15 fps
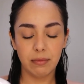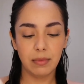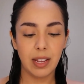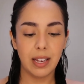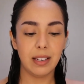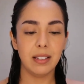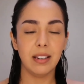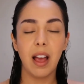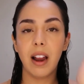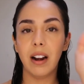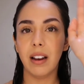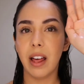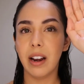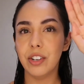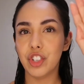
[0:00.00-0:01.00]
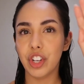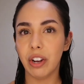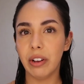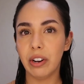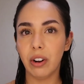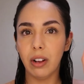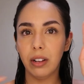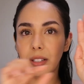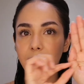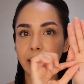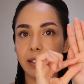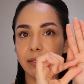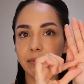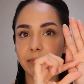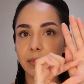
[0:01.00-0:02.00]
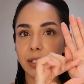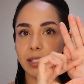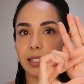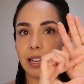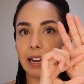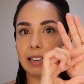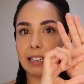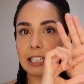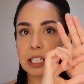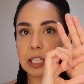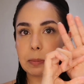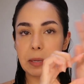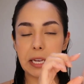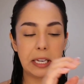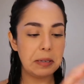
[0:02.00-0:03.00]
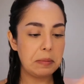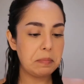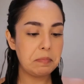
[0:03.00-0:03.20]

Like not a lot of gel at all, like the tiniest bit.